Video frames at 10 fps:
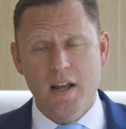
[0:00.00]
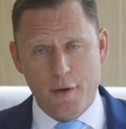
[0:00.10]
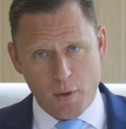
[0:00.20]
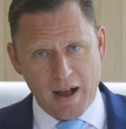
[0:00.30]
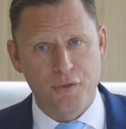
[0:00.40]
if
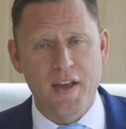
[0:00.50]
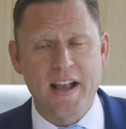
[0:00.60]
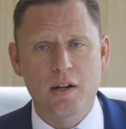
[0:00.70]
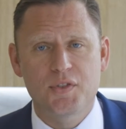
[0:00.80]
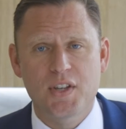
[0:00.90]
you are
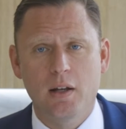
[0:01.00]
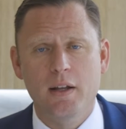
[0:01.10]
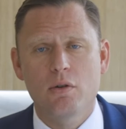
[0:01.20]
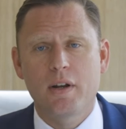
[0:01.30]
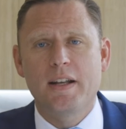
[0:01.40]
thinking of
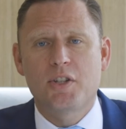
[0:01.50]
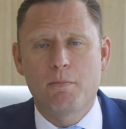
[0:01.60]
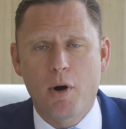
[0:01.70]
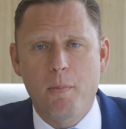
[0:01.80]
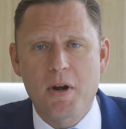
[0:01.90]
selling or need some
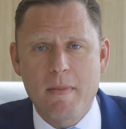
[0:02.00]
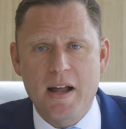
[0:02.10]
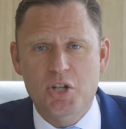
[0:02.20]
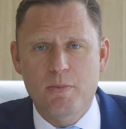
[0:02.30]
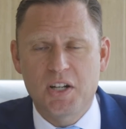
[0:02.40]
property
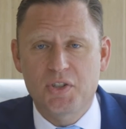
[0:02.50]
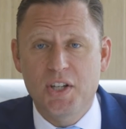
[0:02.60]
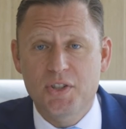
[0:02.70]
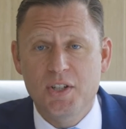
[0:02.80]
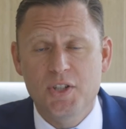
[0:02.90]
management
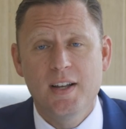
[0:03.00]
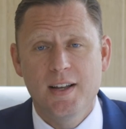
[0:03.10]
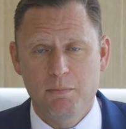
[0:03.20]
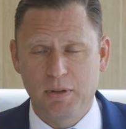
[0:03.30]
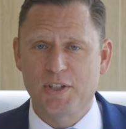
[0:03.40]
assistance,
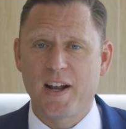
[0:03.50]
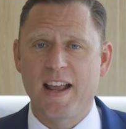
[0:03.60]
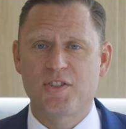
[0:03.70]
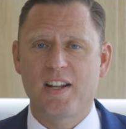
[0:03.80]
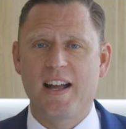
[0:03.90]
please don't
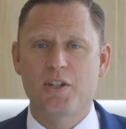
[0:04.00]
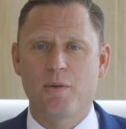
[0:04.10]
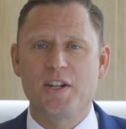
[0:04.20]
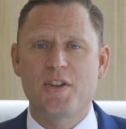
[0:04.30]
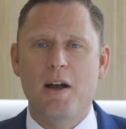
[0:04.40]
hesitate to
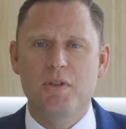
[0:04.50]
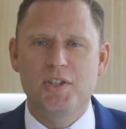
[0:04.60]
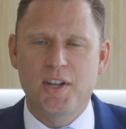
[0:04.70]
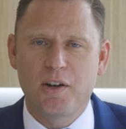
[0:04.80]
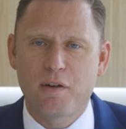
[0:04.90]
reach out with
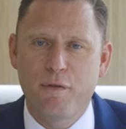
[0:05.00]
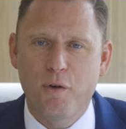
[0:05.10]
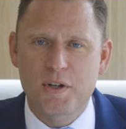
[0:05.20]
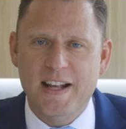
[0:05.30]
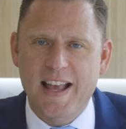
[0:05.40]
us. I look
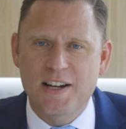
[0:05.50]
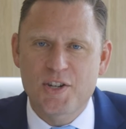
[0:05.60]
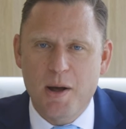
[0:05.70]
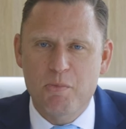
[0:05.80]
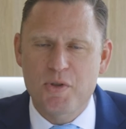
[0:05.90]
forward to
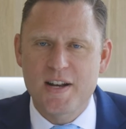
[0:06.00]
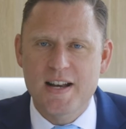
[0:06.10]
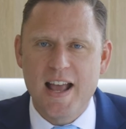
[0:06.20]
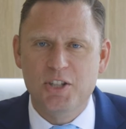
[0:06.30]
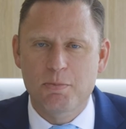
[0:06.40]
catching up with you
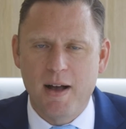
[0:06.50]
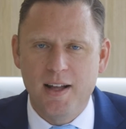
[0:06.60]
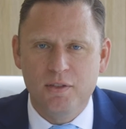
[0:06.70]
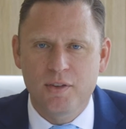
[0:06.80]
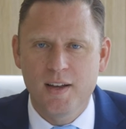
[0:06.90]
next
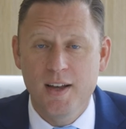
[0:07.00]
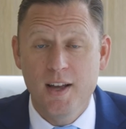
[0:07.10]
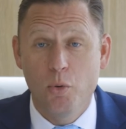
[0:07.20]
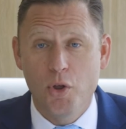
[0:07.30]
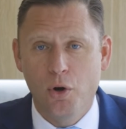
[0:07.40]
month
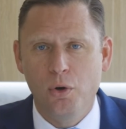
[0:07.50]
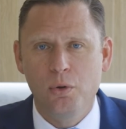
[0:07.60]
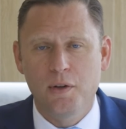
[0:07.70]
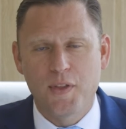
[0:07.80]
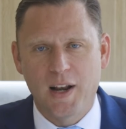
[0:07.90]
with
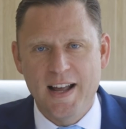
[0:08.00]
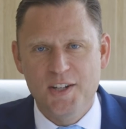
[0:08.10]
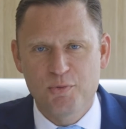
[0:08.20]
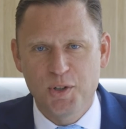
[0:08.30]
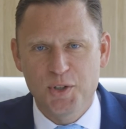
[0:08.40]
all of the
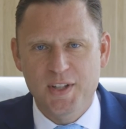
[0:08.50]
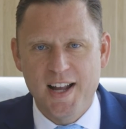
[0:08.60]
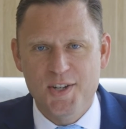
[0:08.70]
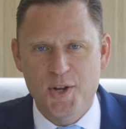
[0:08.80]
latest real estate